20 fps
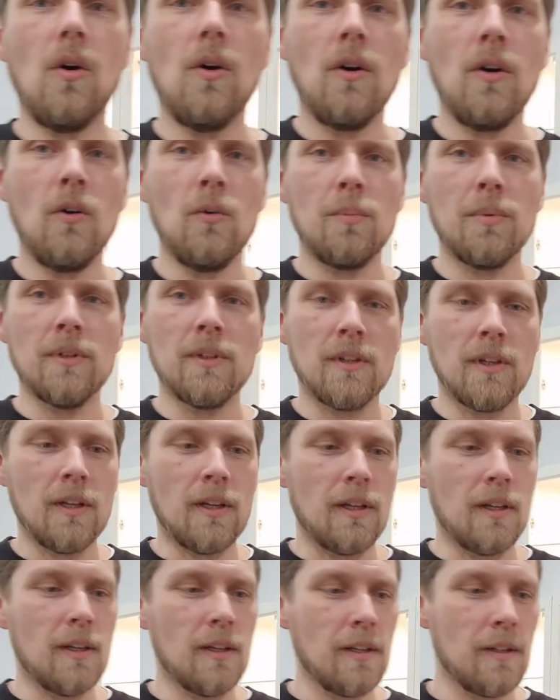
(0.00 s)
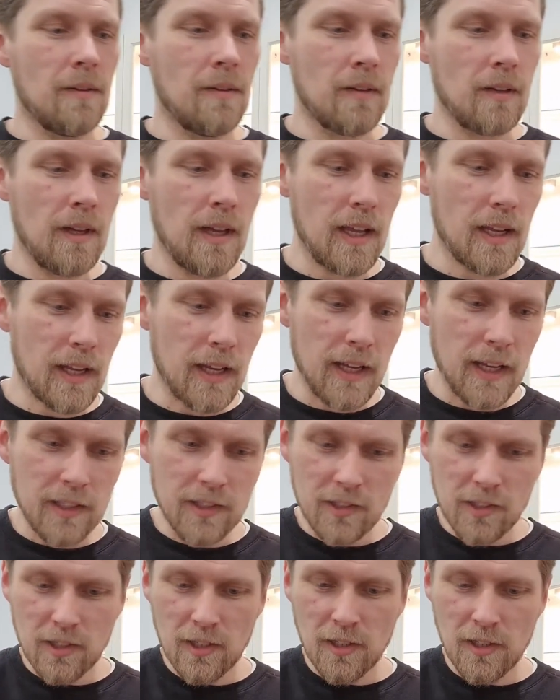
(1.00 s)
open the
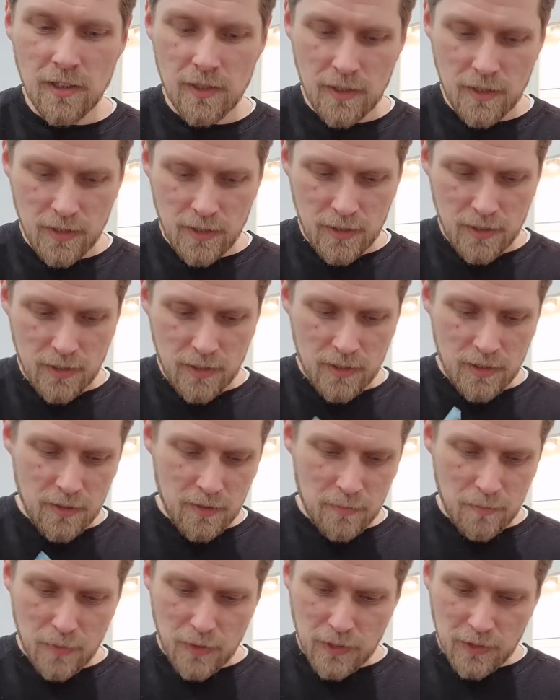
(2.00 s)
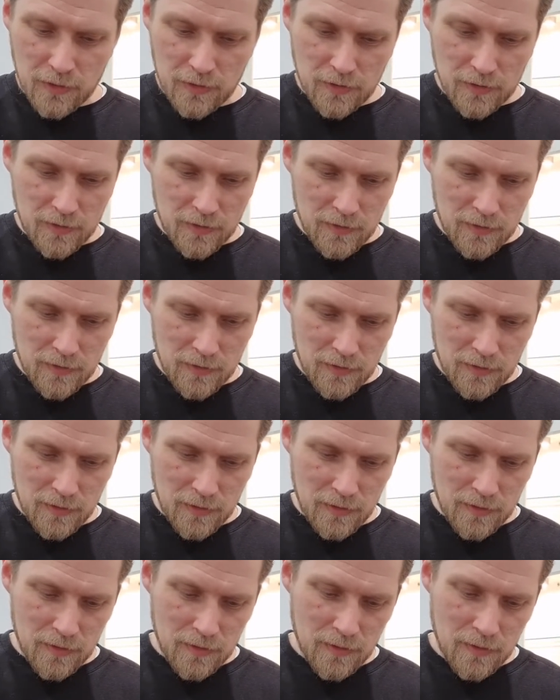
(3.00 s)
headlights, but
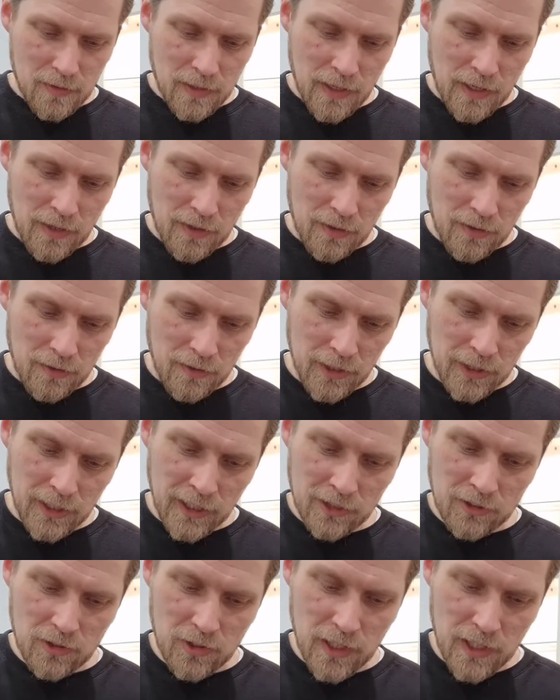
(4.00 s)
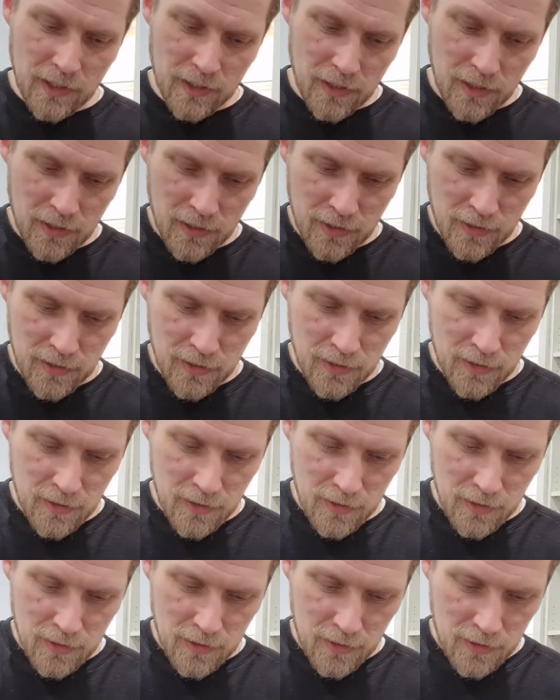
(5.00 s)
yeah, well, next to that
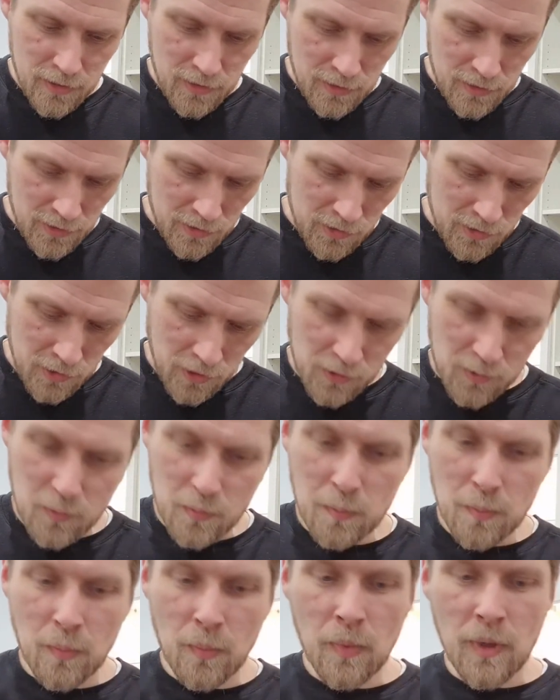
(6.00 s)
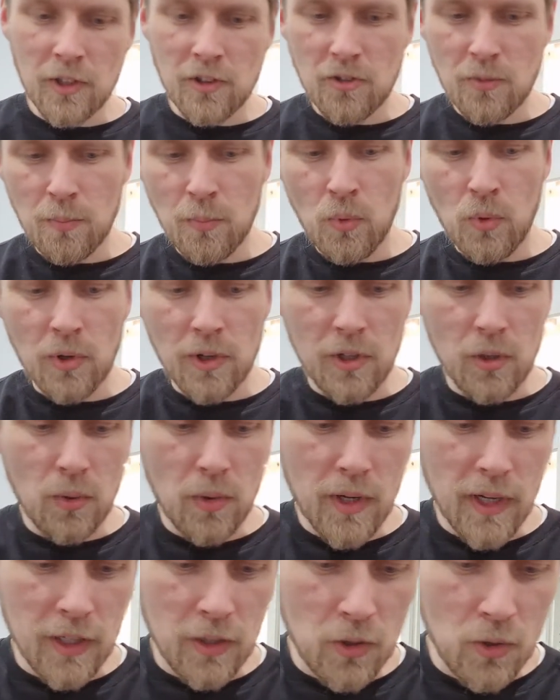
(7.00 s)
there's not much more you
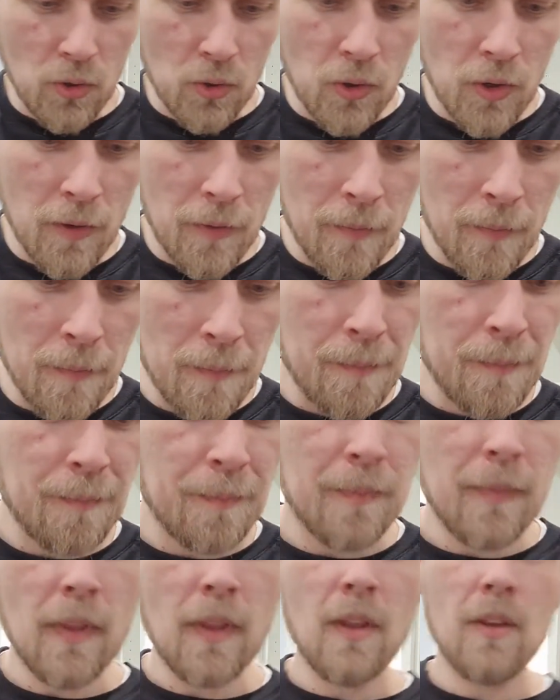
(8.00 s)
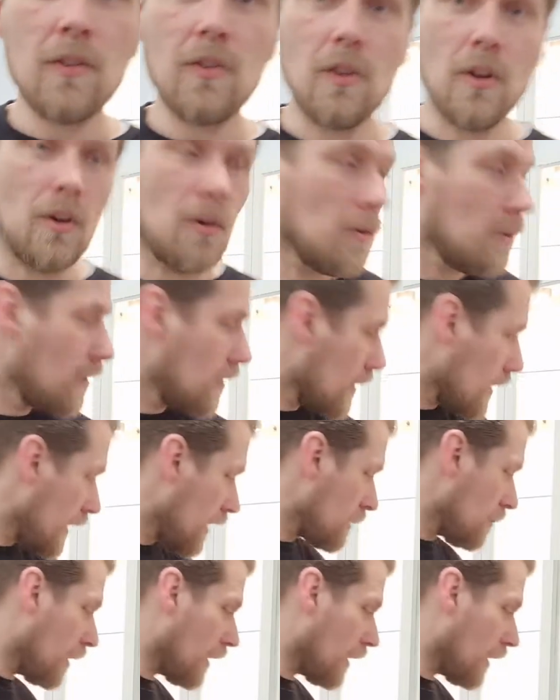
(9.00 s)
can do. So clean